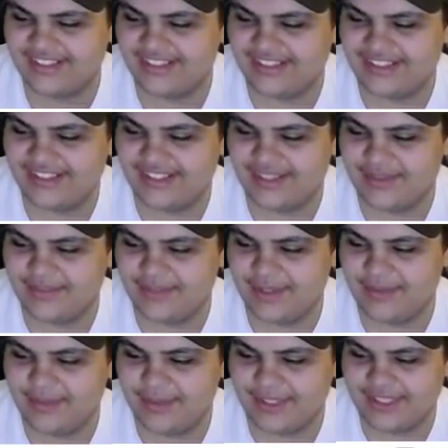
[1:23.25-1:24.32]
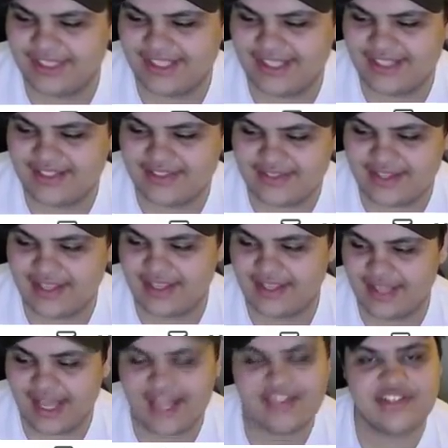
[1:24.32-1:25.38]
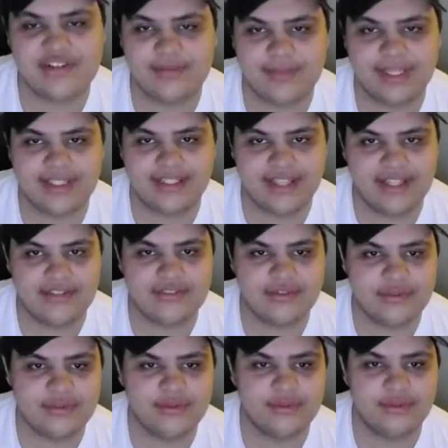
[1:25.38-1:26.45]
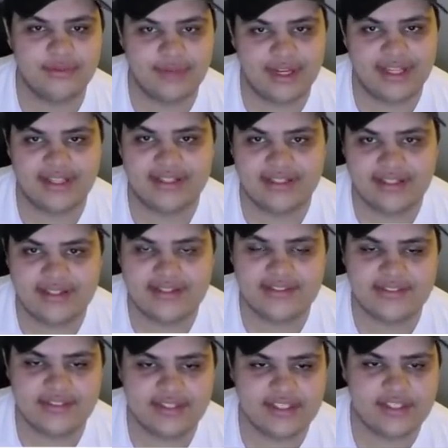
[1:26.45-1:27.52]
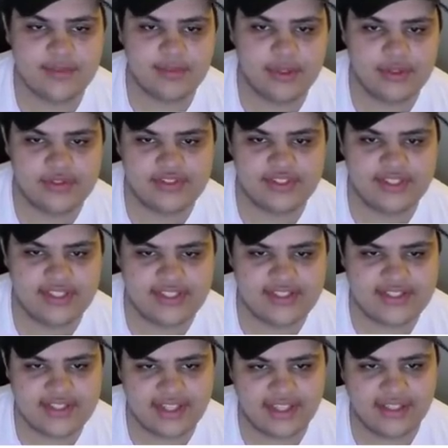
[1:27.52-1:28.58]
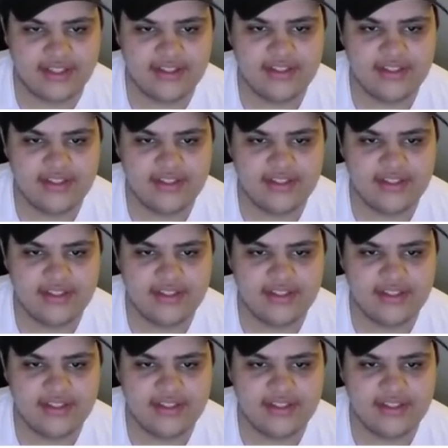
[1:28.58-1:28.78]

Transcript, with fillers: Um, but he is a hatchet man. That's who Ryan is. And he posted this saying,